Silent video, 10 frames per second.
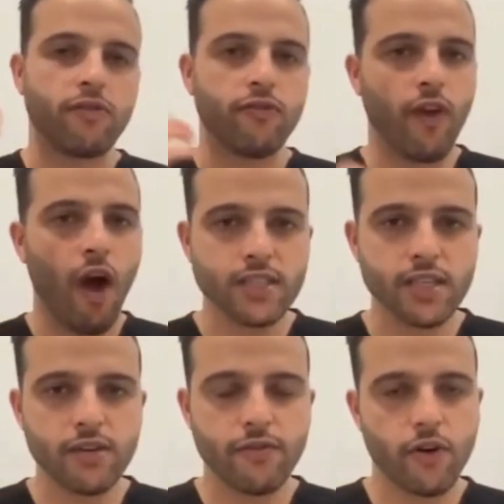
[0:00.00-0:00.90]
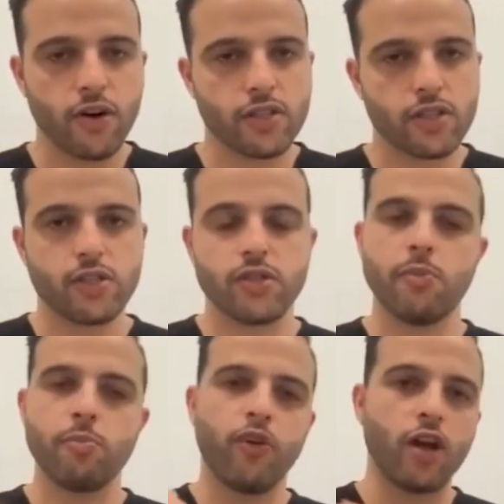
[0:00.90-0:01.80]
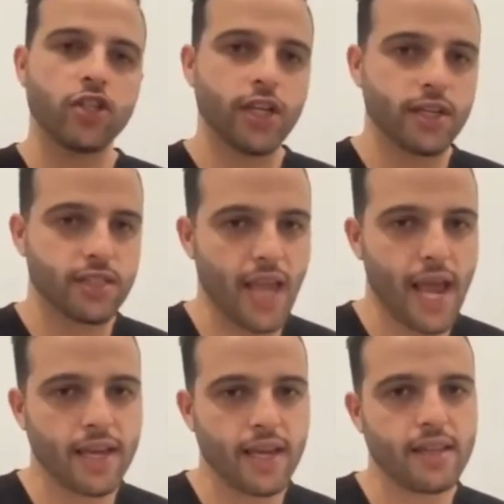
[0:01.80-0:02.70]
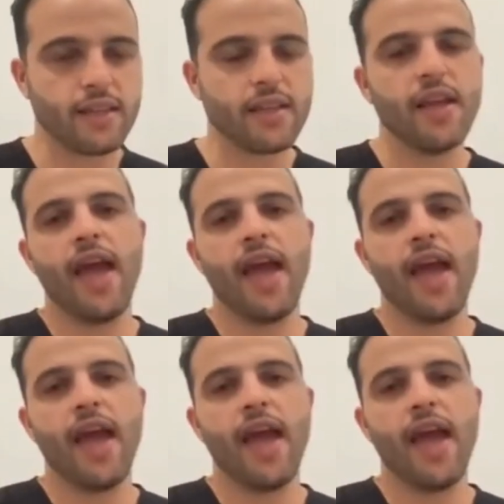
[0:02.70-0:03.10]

flossing first, brushing second,